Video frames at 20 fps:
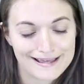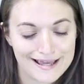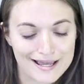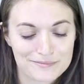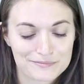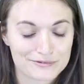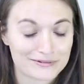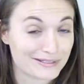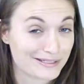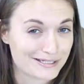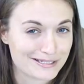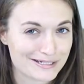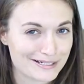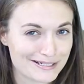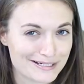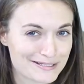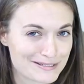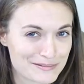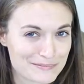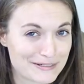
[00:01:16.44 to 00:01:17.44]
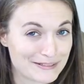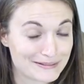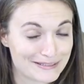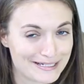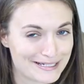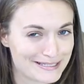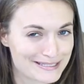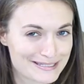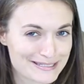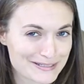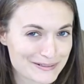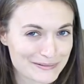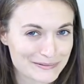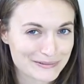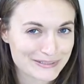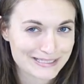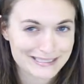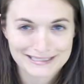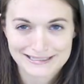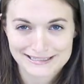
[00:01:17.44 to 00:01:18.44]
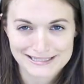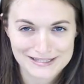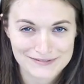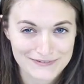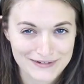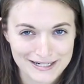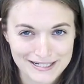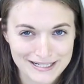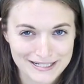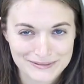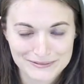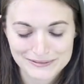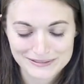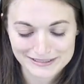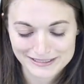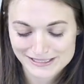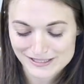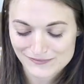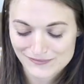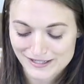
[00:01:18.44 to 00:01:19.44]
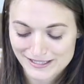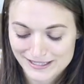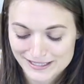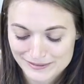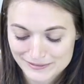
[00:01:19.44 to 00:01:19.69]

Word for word: I'm really curious about that, so let's find out. Let's find